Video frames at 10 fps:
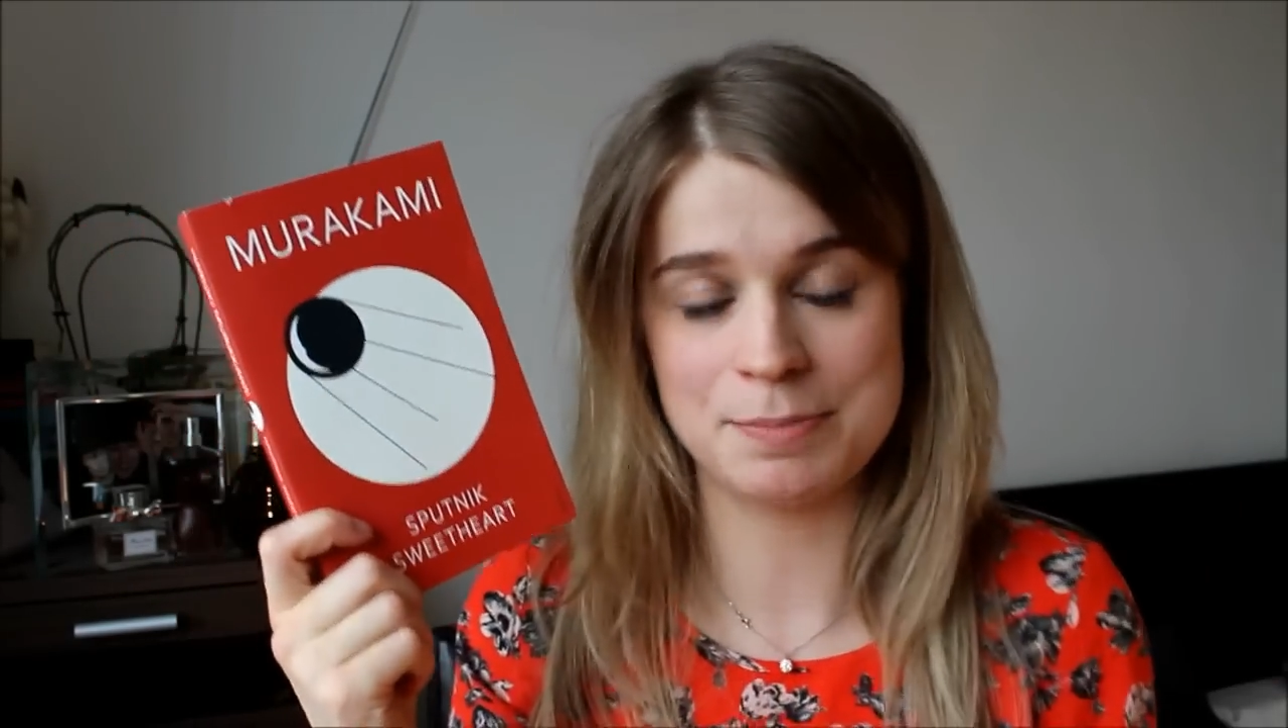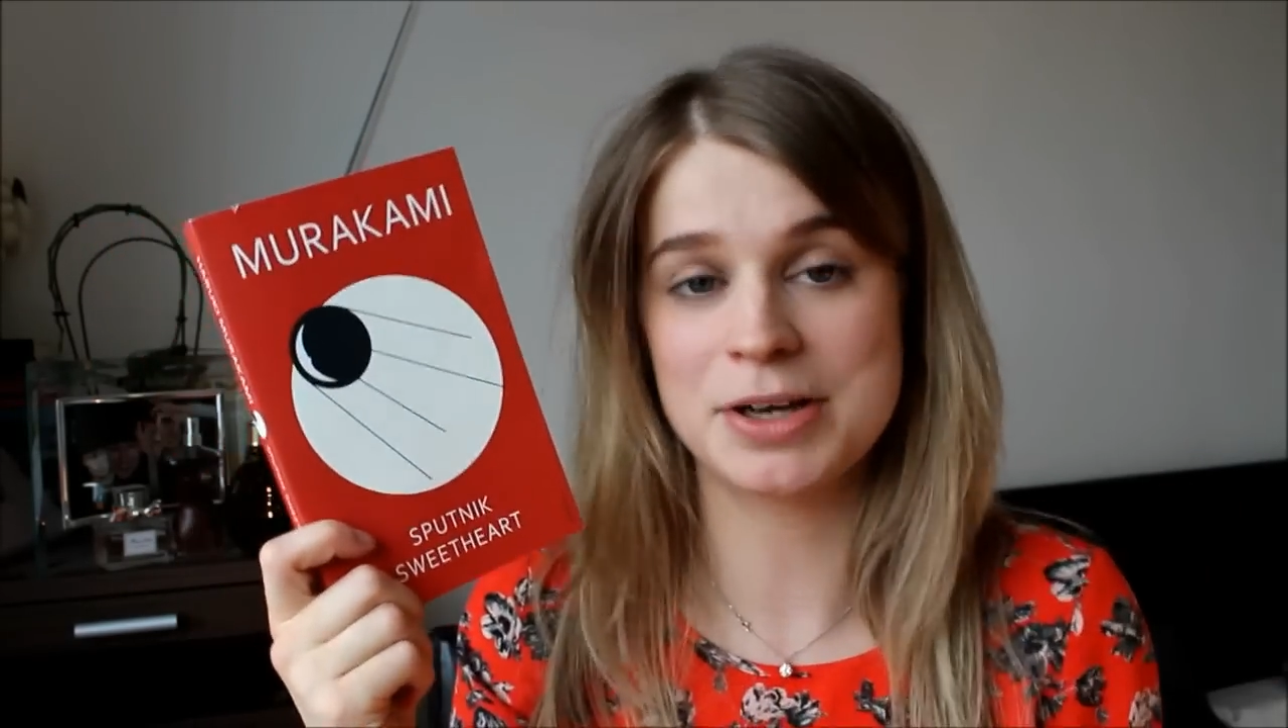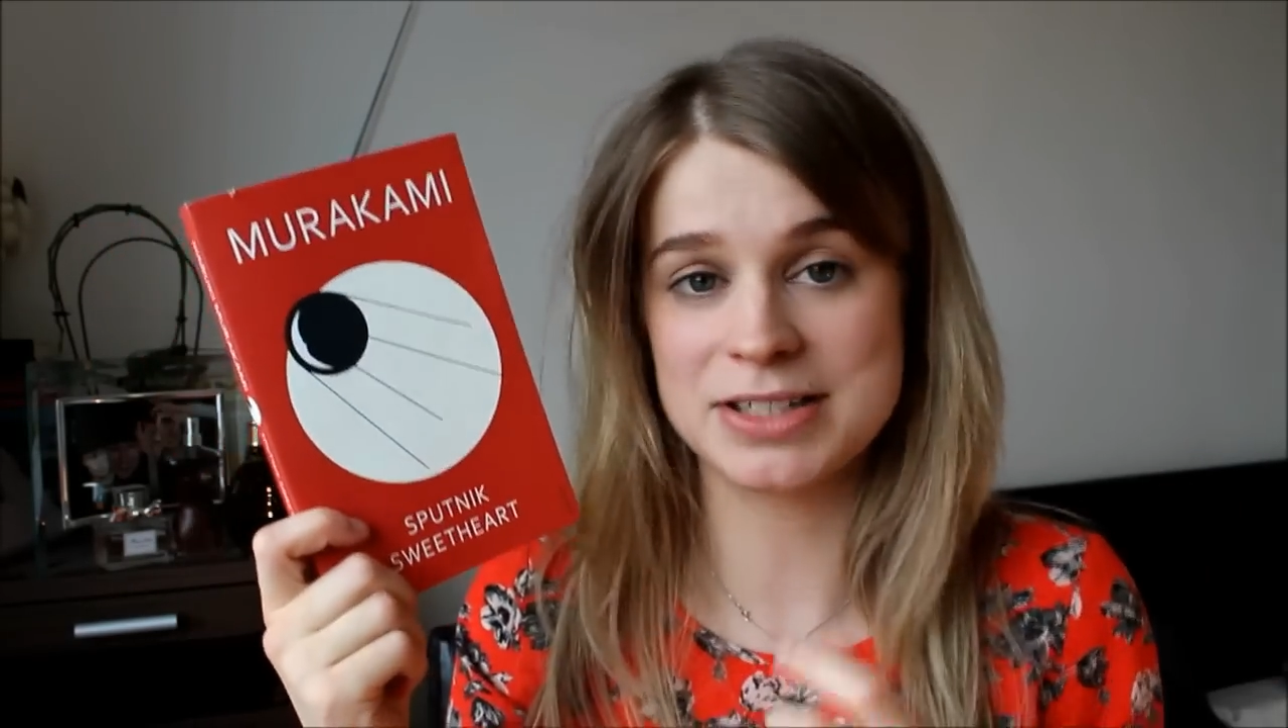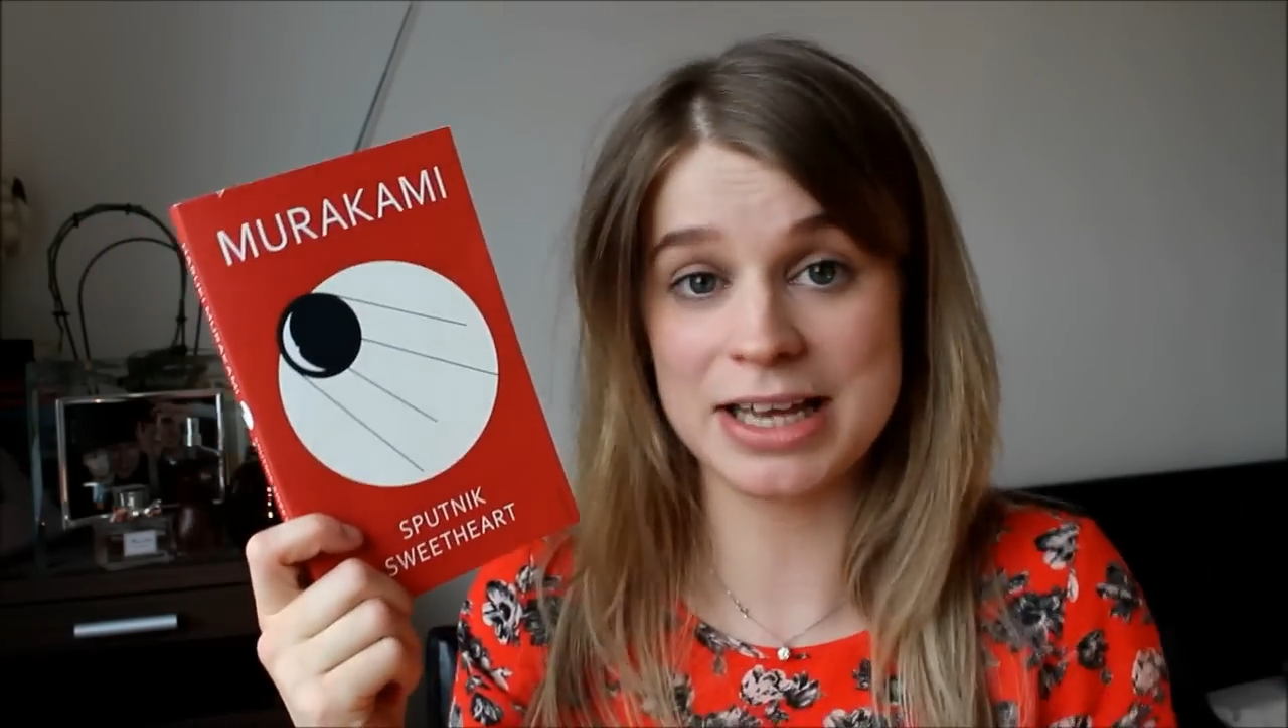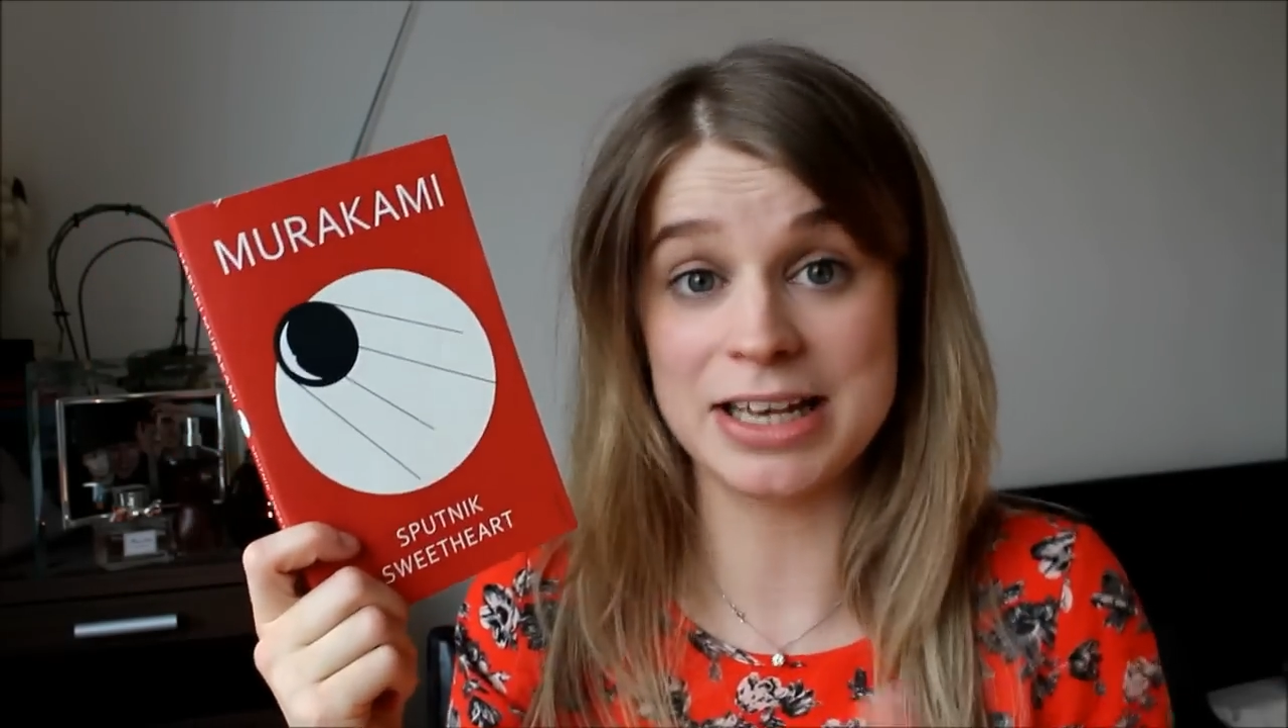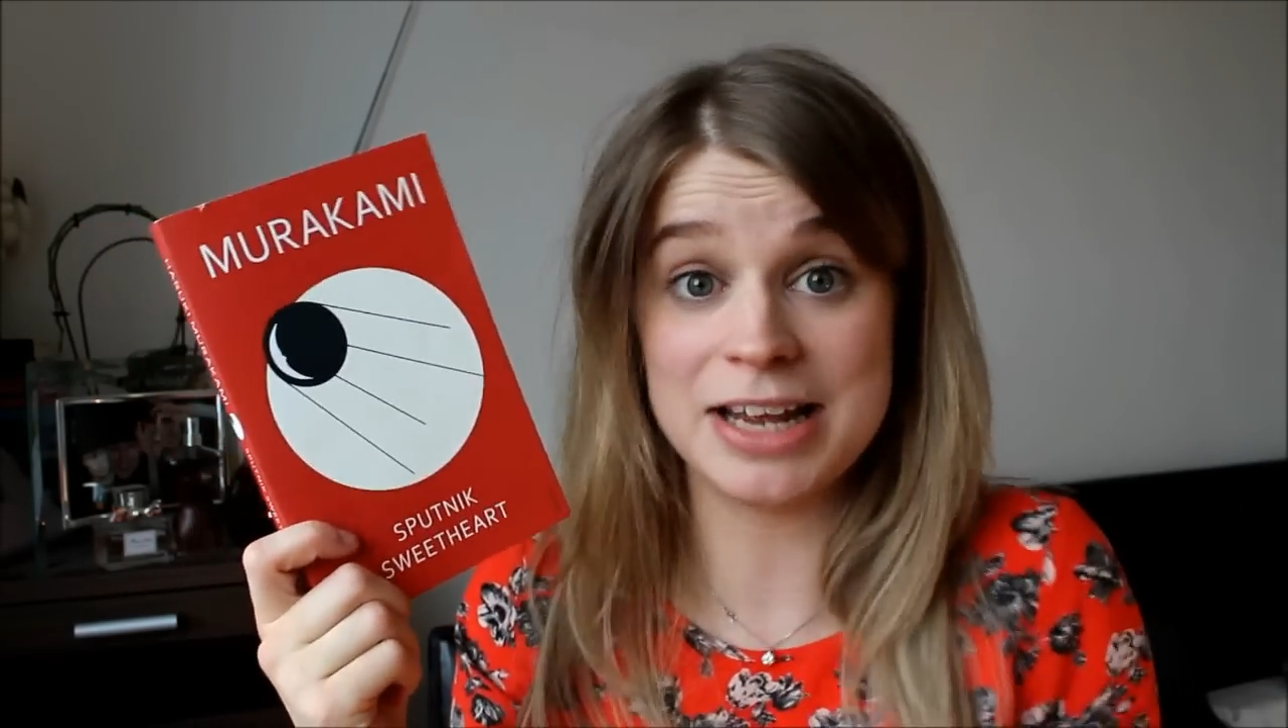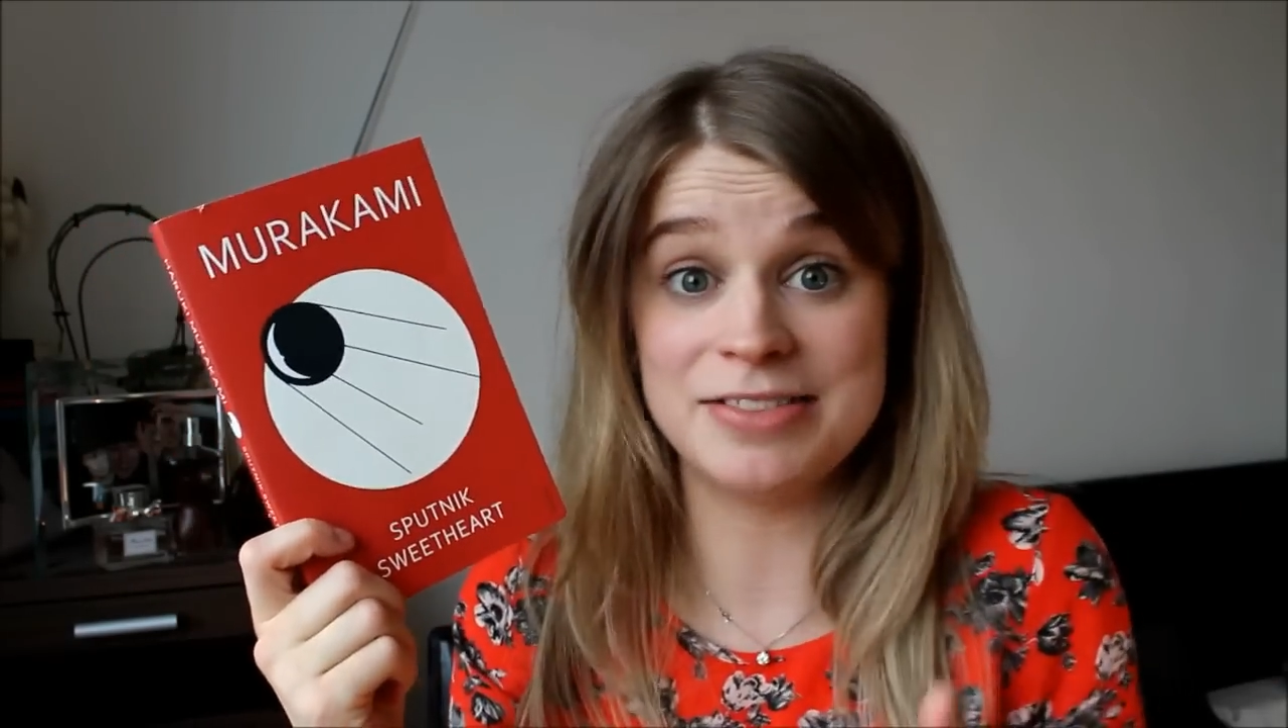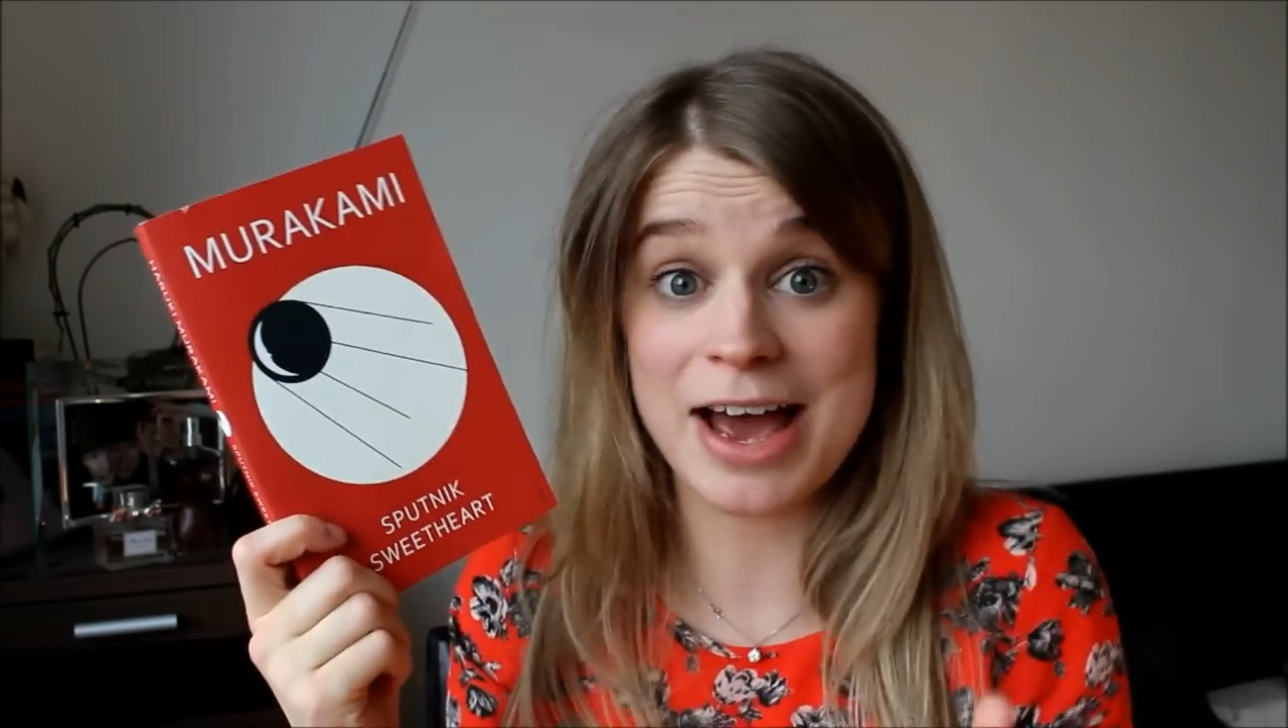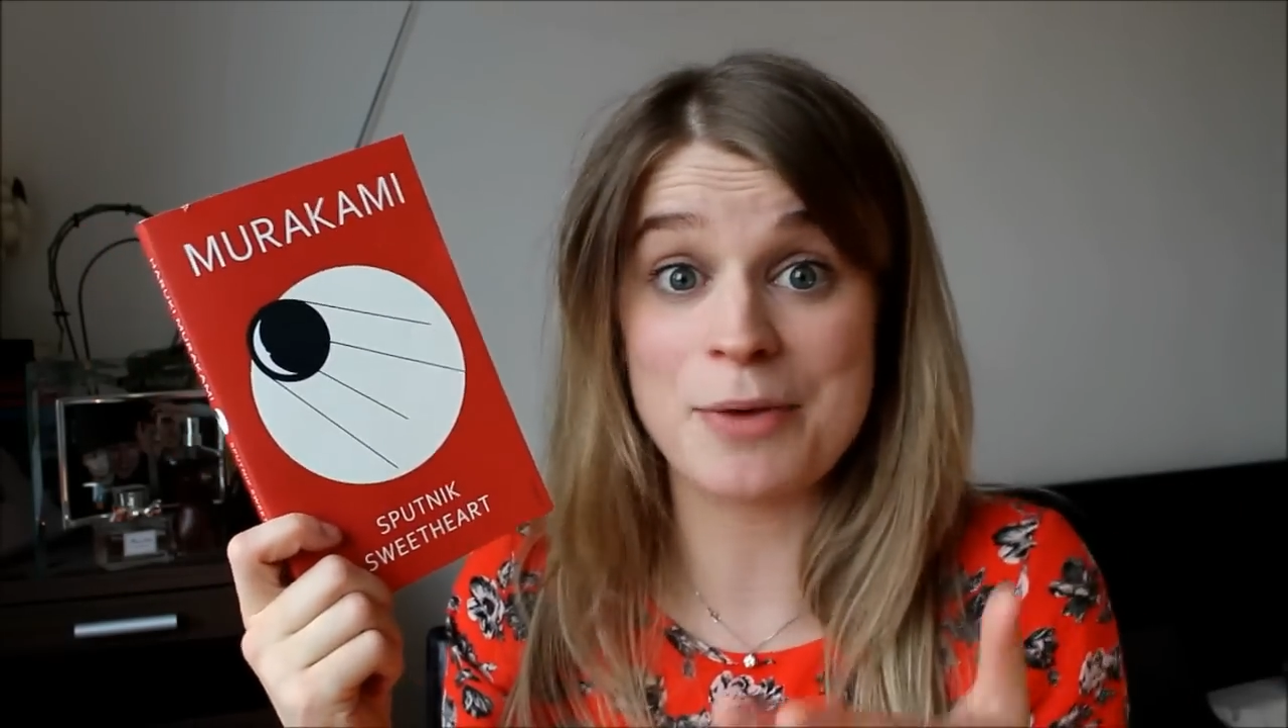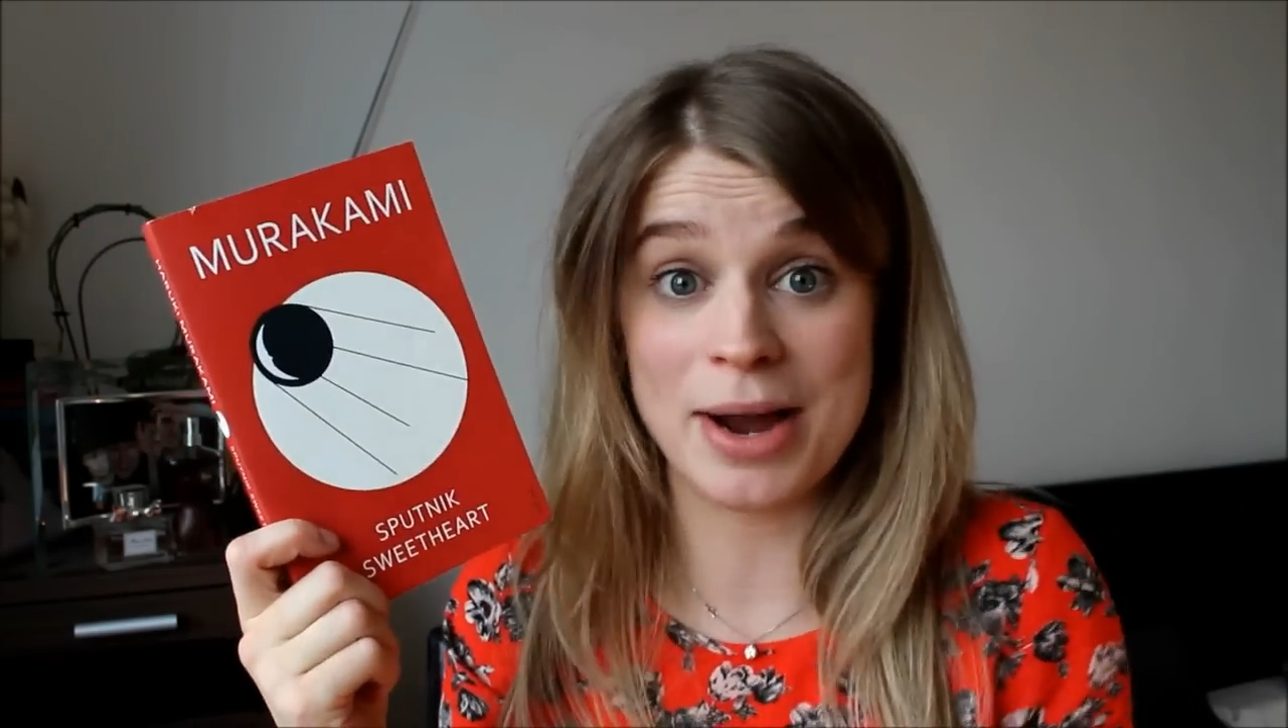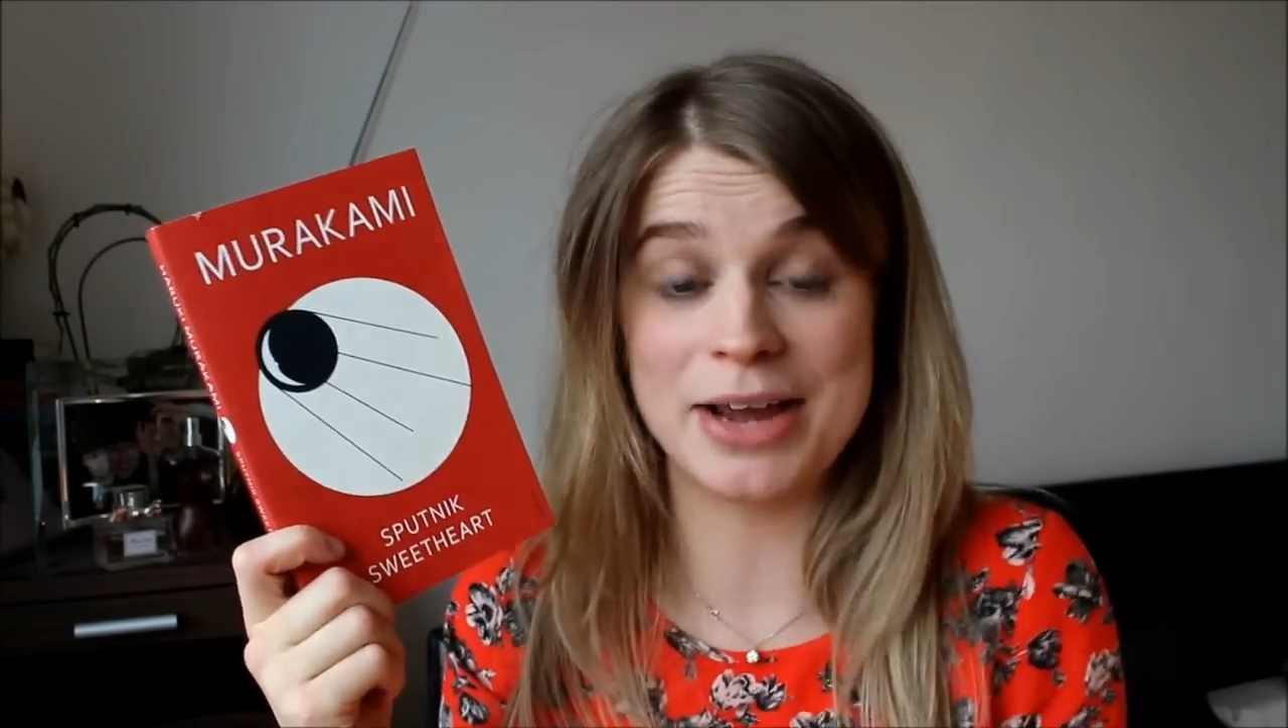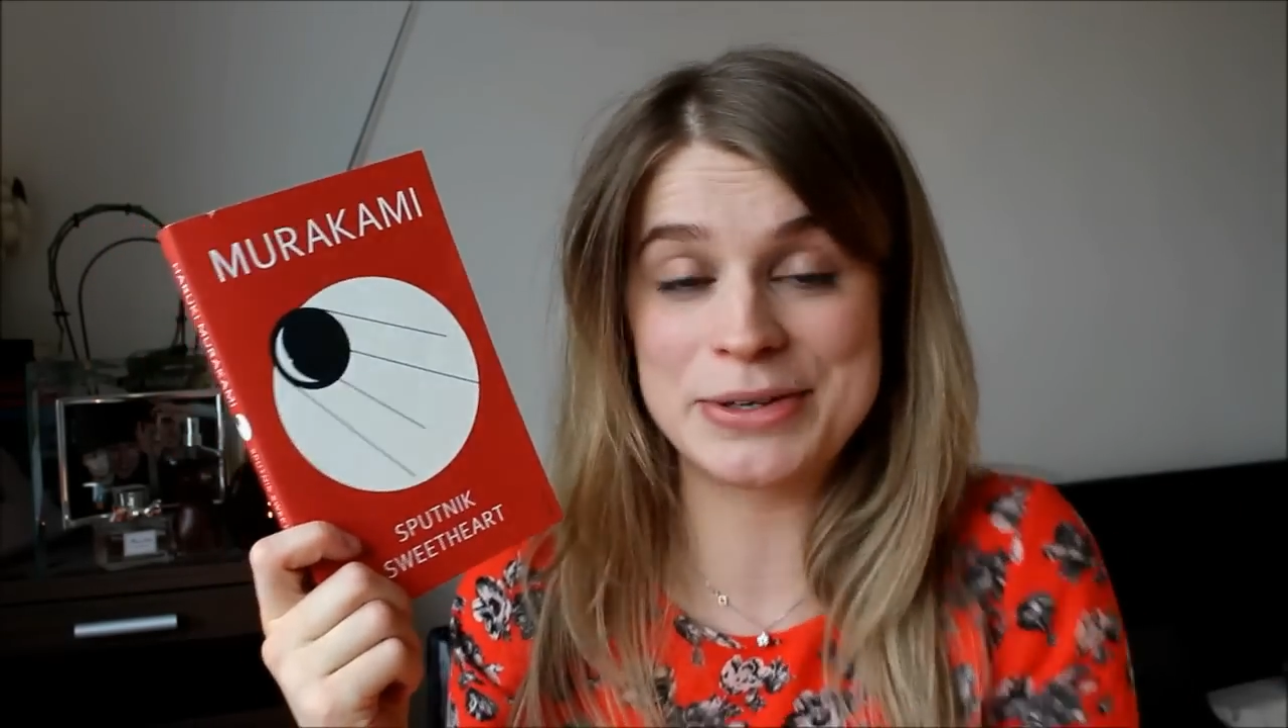because in that way